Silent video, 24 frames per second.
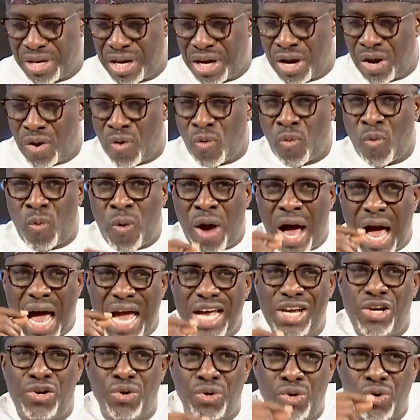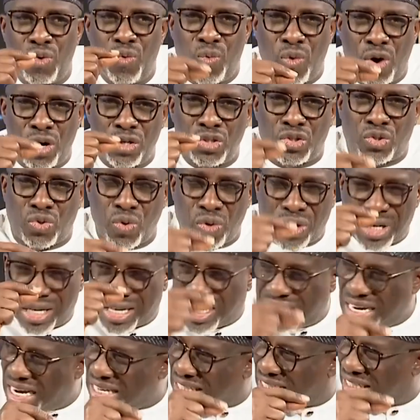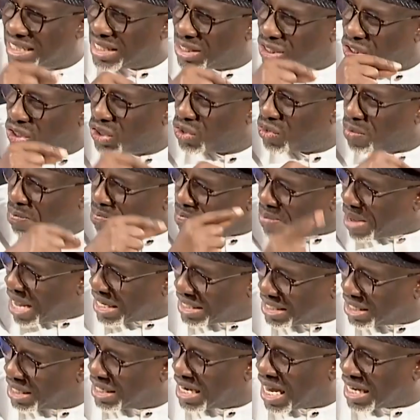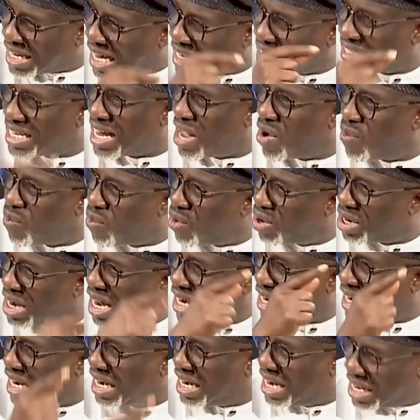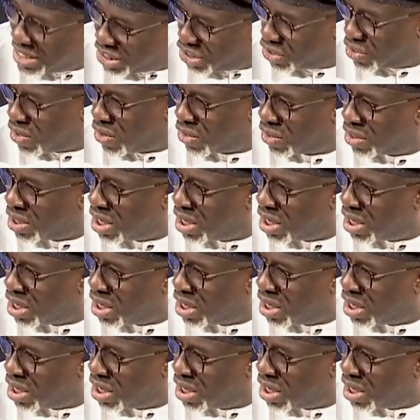why do you want to create this new party that has now won an election,